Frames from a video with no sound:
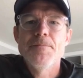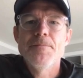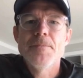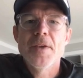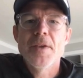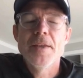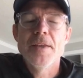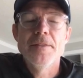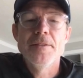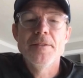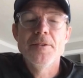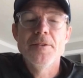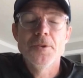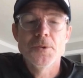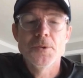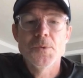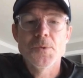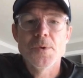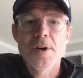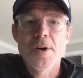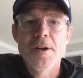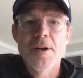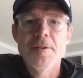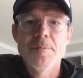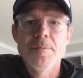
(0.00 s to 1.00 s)
And those
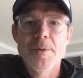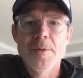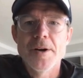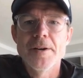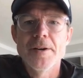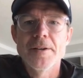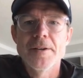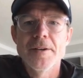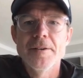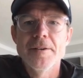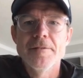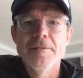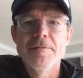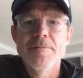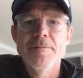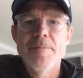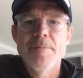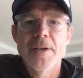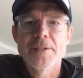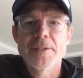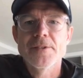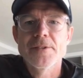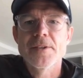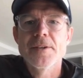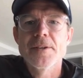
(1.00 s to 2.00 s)
were all part of
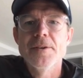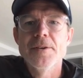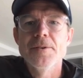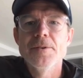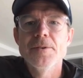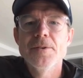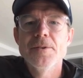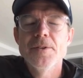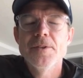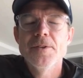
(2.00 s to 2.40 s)
Mexico.